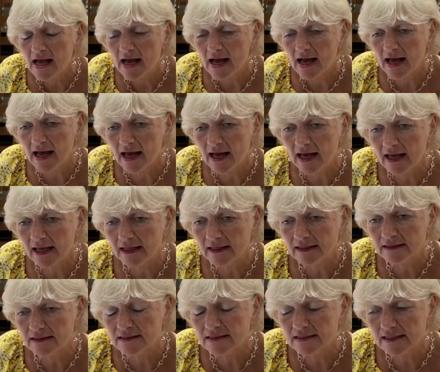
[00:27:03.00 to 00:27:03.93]

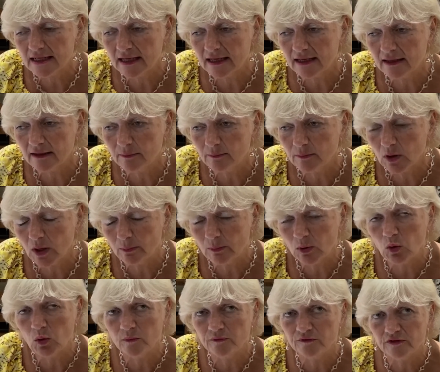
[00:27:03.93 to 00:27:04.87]
and I'm
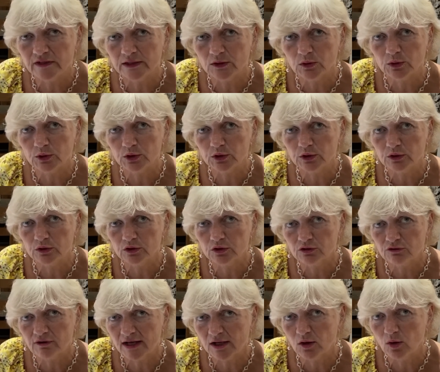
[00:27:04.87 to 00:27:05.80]
hopefully going to
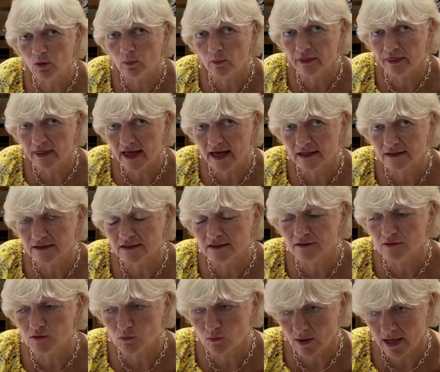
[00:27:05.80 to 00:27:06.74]
crack on with that
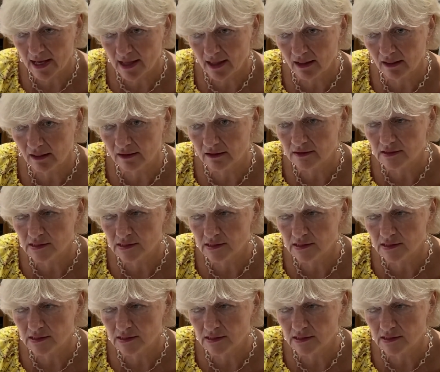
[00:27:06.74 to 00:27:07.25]
as well.